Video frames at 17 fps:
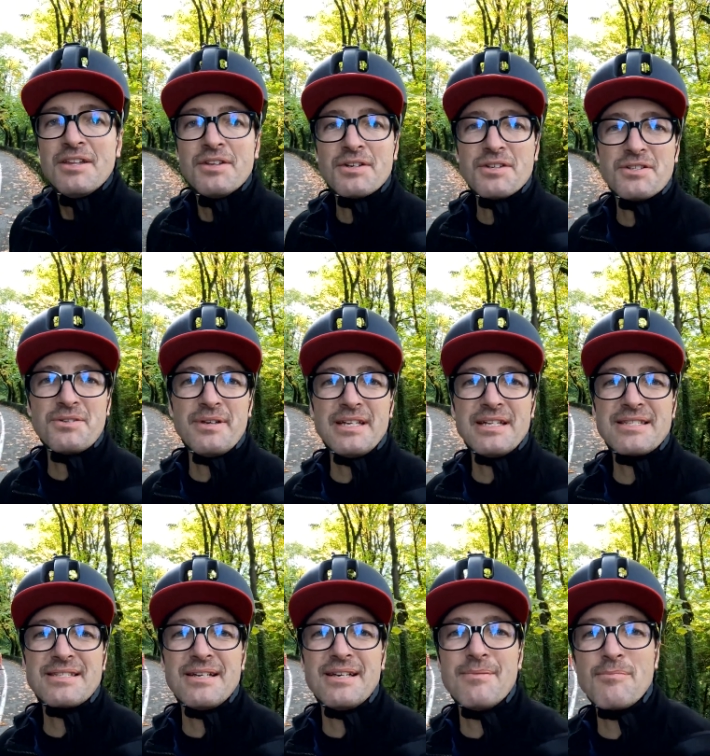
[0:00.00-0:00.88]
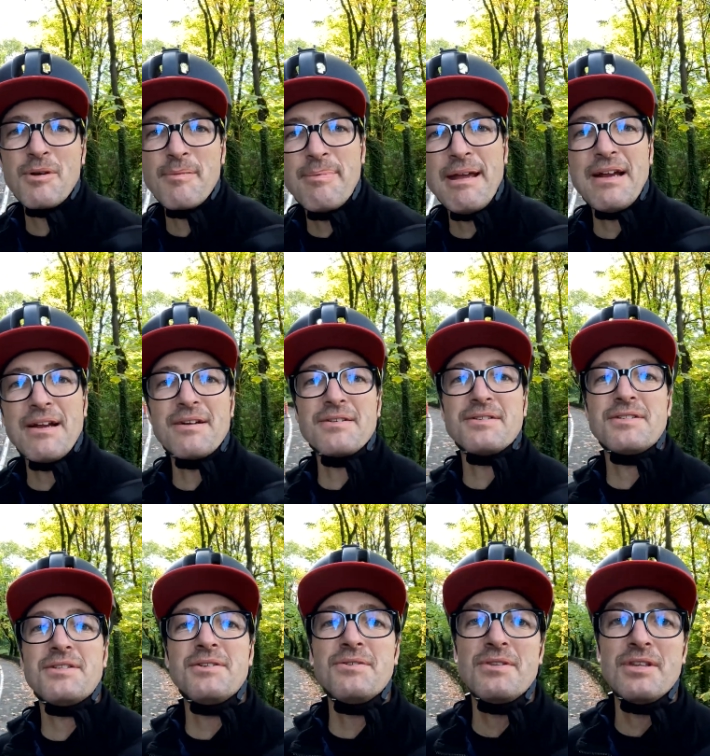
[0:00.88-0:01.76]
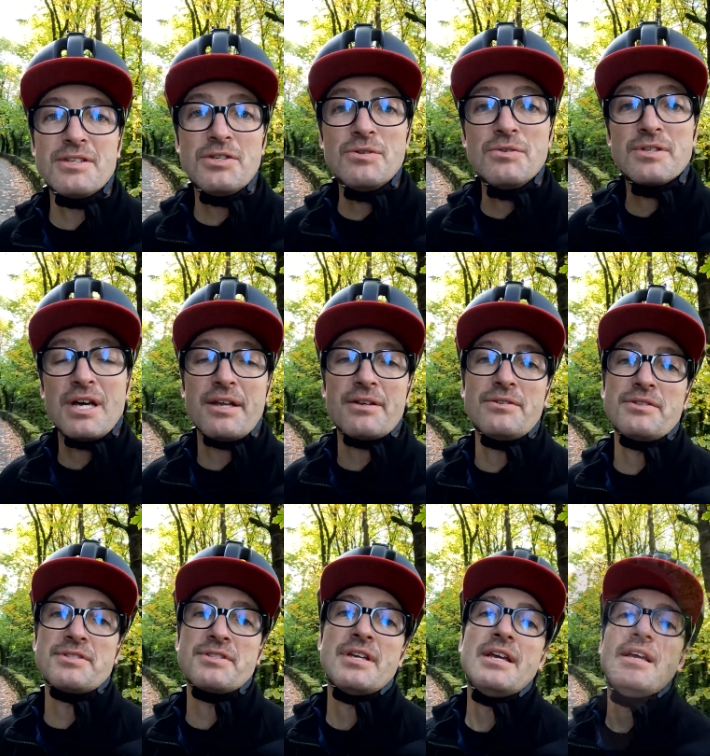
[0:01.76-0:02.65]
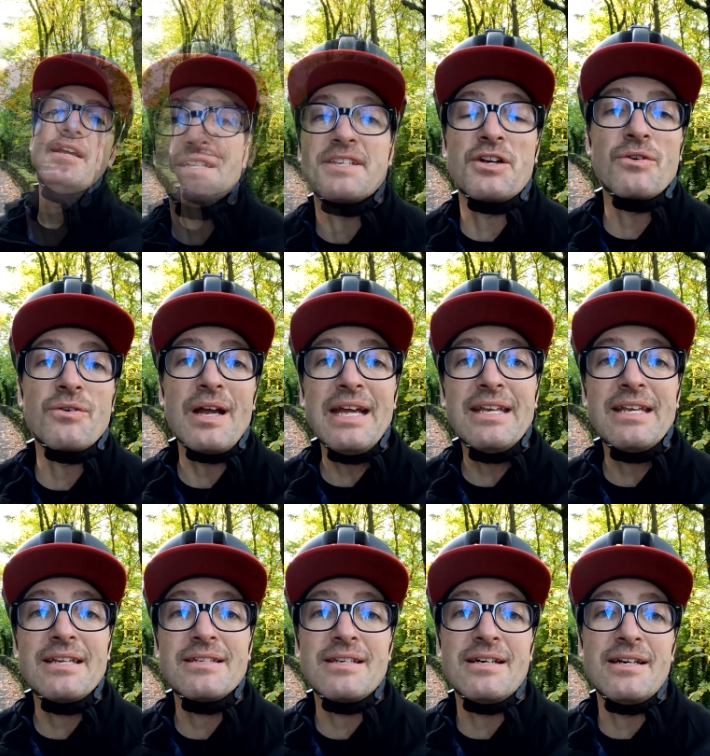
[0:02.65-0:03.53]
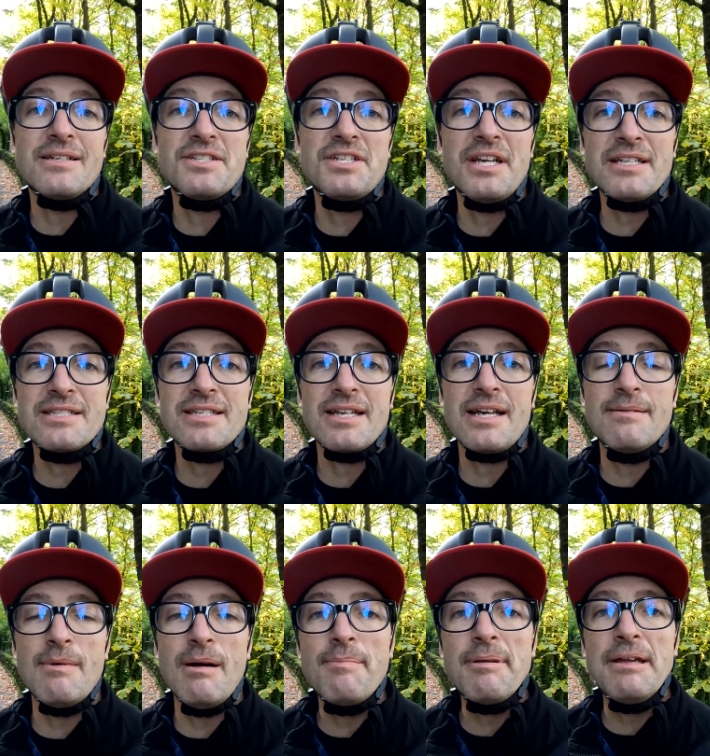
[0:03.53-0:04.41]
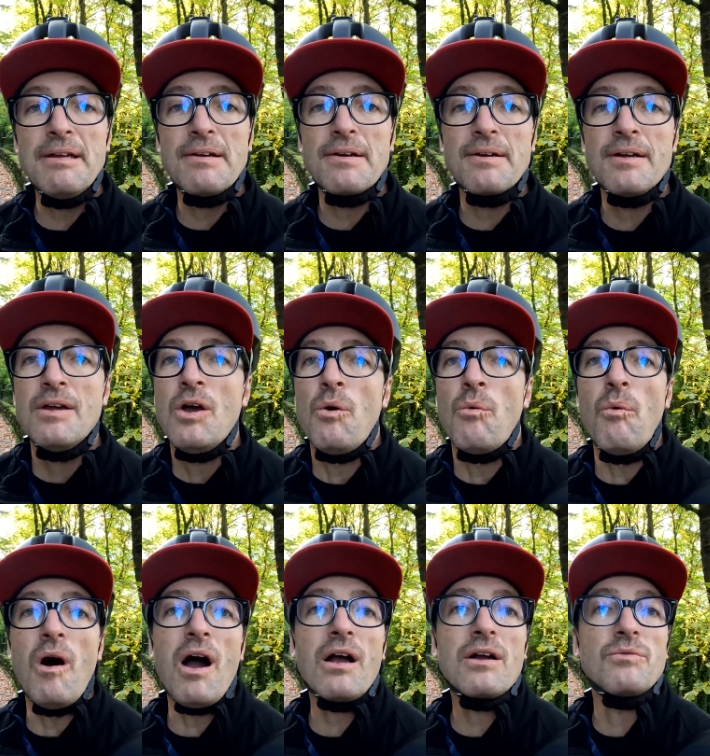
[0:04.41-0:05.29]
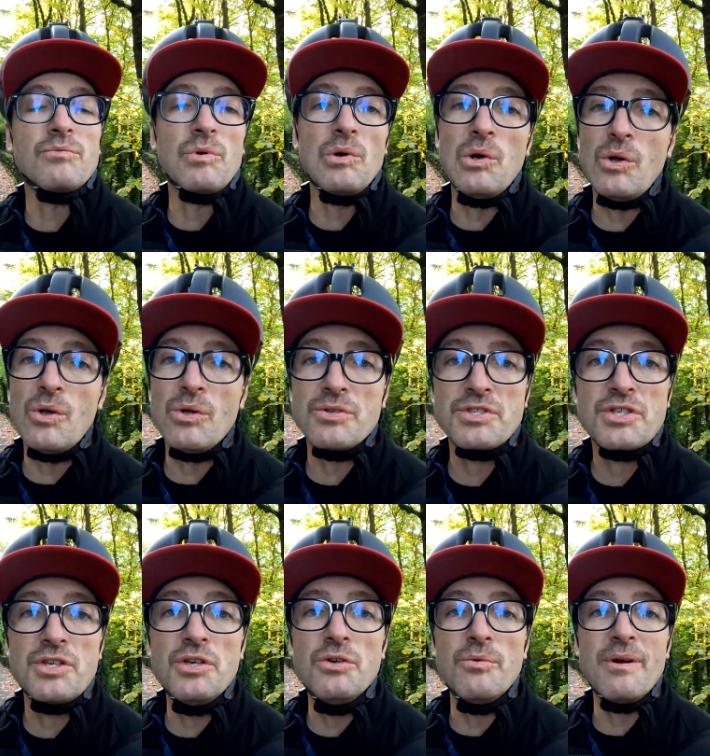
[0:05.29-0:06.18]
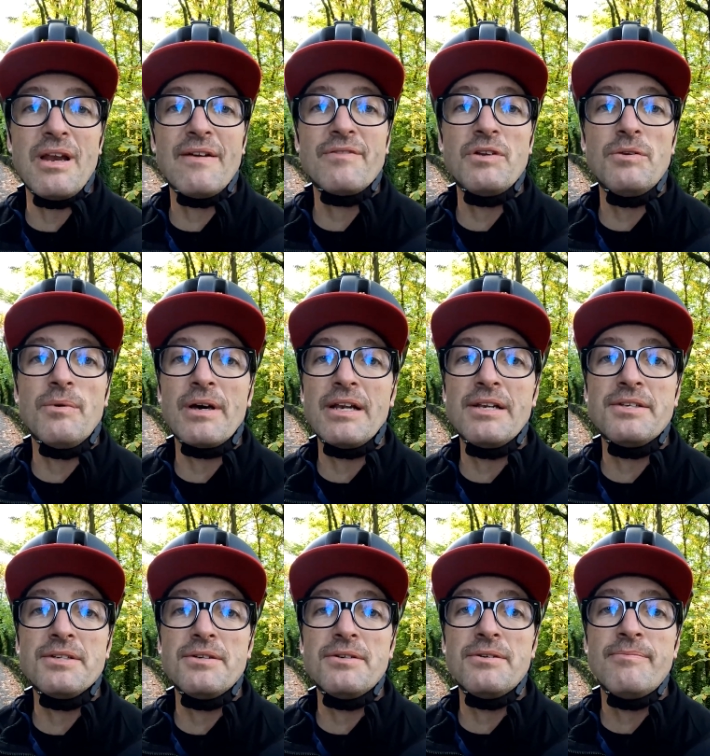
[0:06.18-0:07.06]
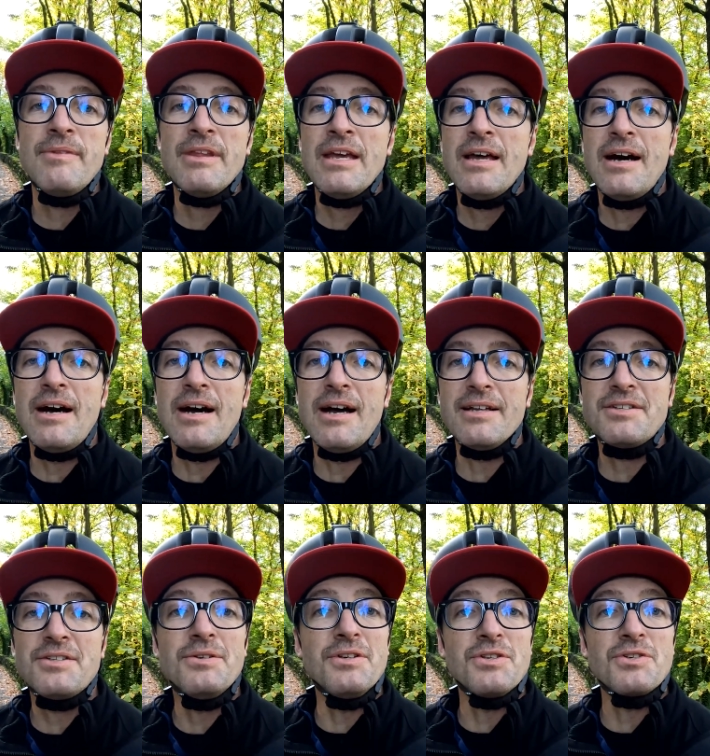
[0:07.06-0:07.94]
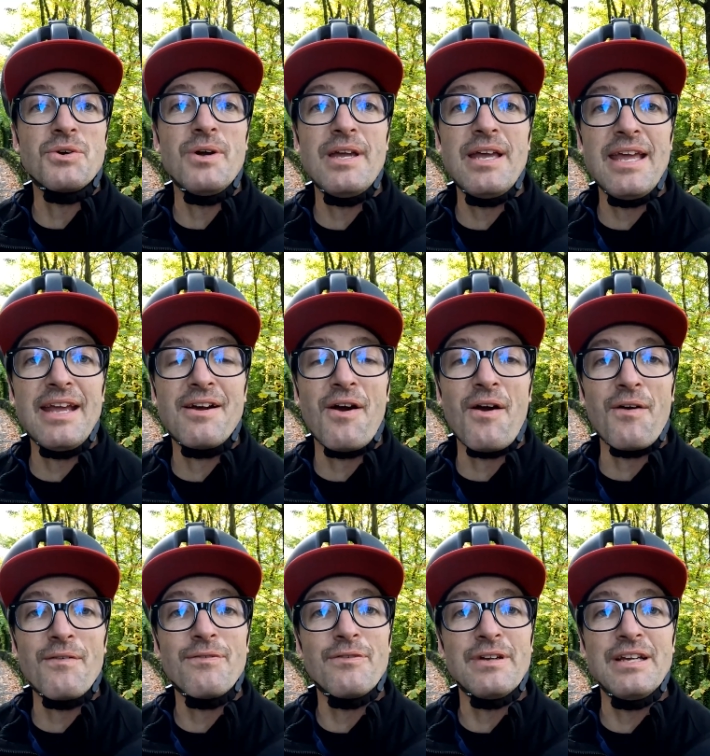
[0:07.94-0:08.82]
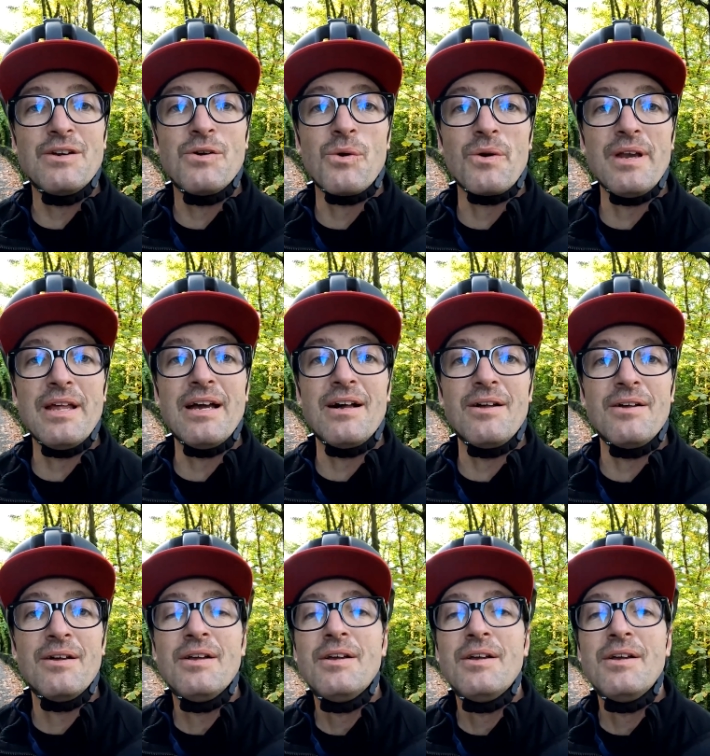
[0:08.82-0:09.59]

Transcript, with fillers: they're doing some repairs to the two tunnels. It's a great uh, chance to come up here, walk, roll, scoot, whatever you want to do uh, to enjoy a car-free Cornell